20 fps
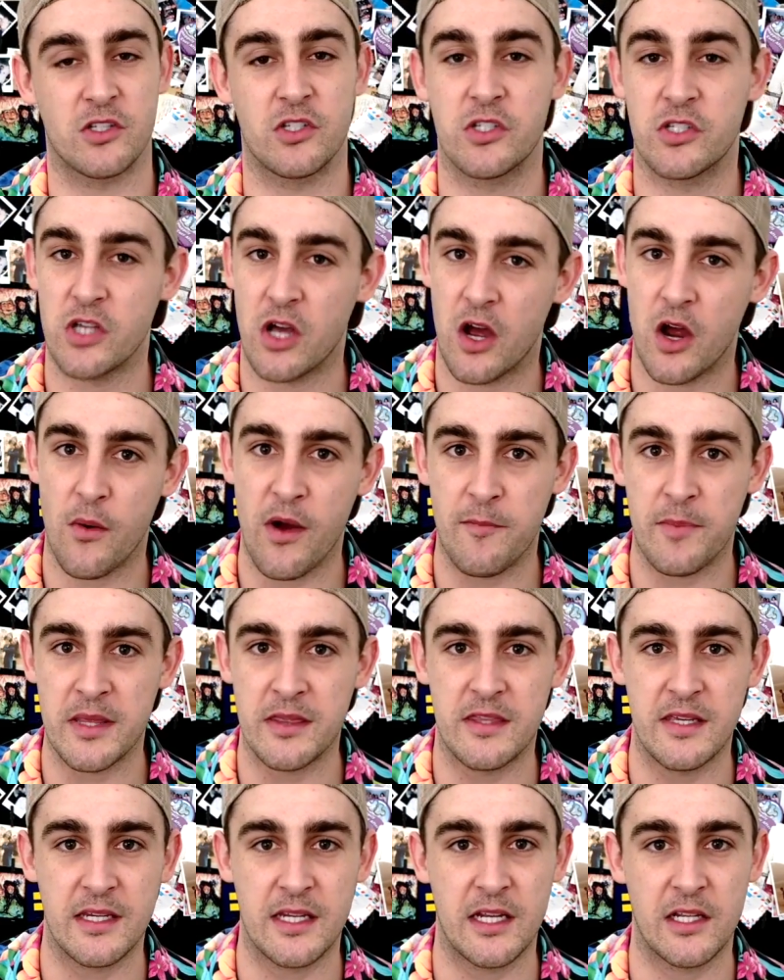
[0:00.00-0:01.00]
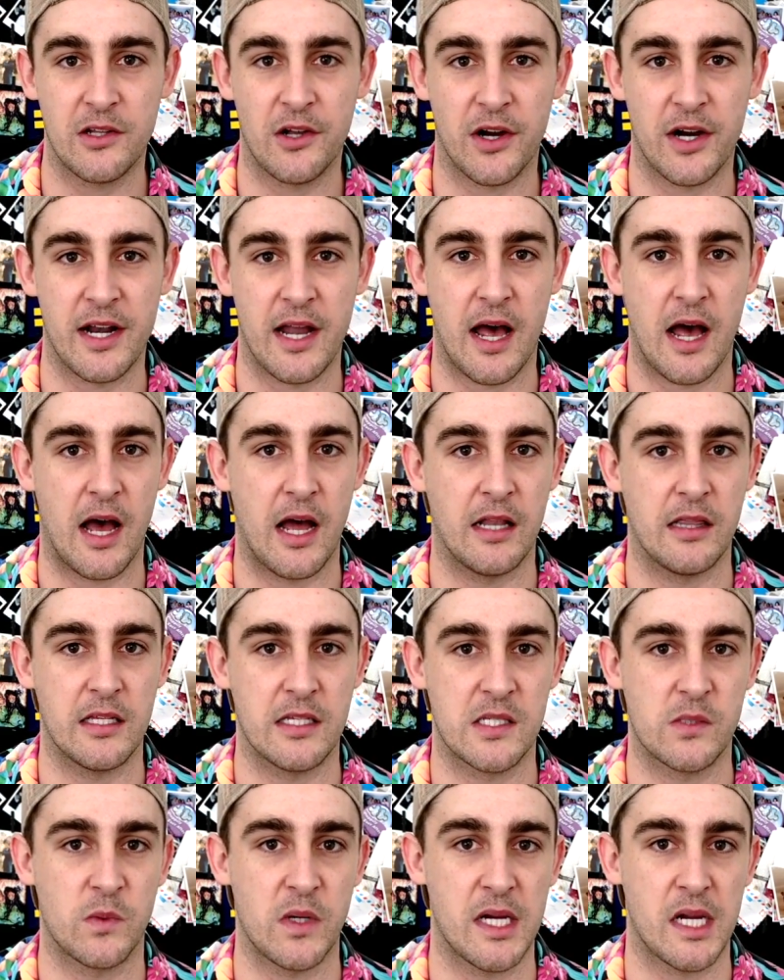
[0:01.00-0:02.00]
So I've been thinking long and hard
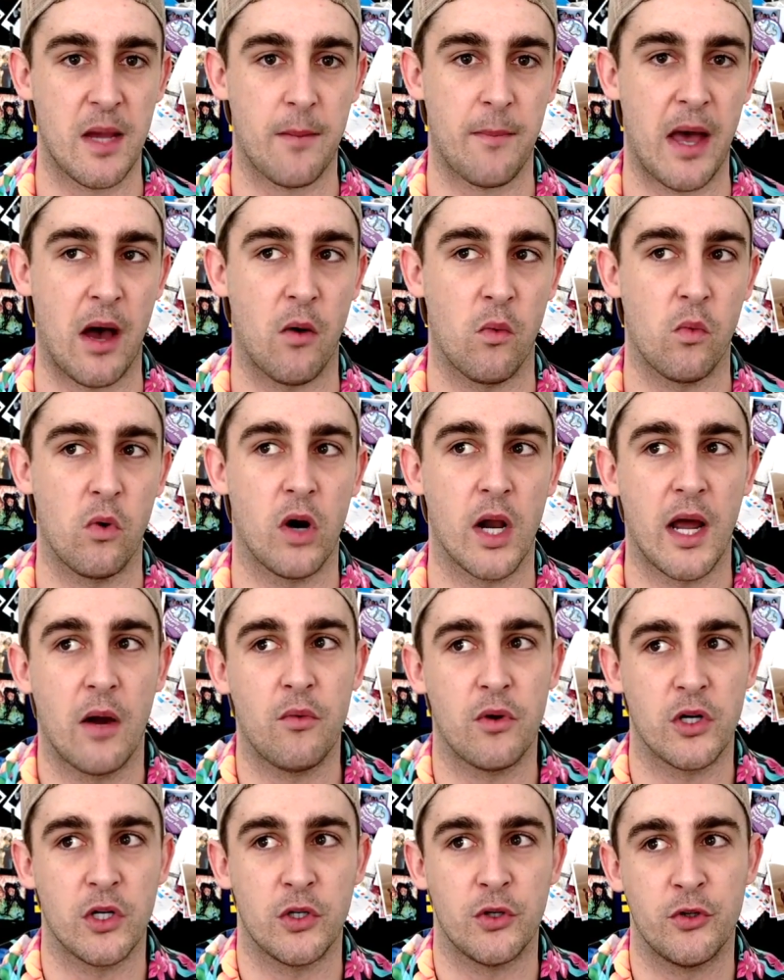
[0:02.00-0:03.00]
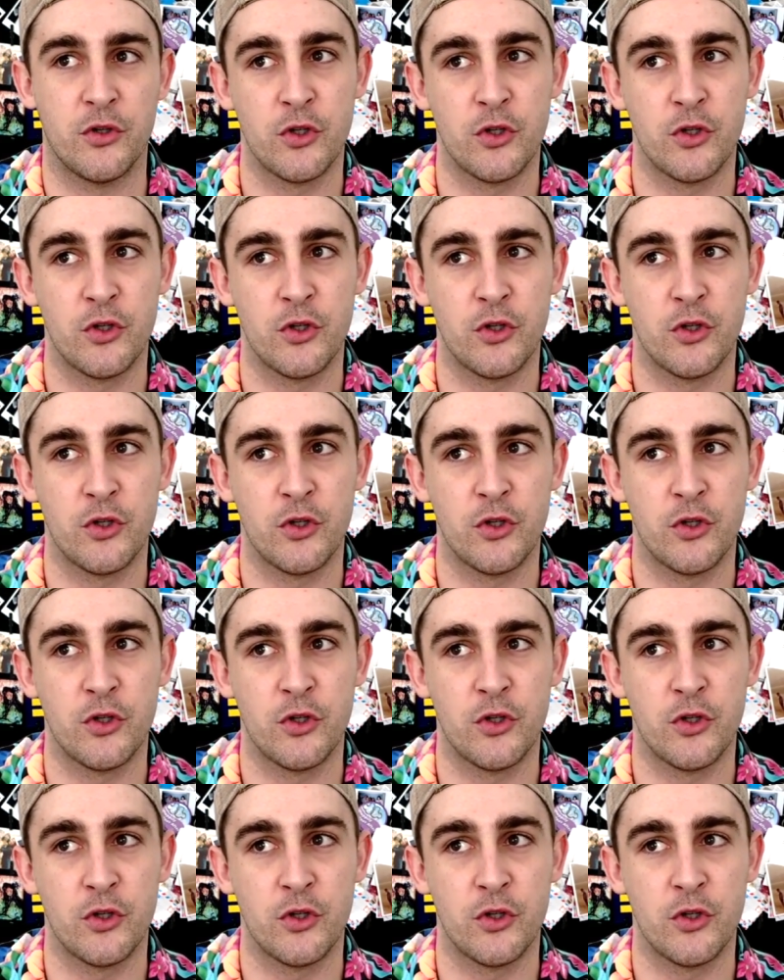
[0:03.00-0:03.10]
this week about what I want to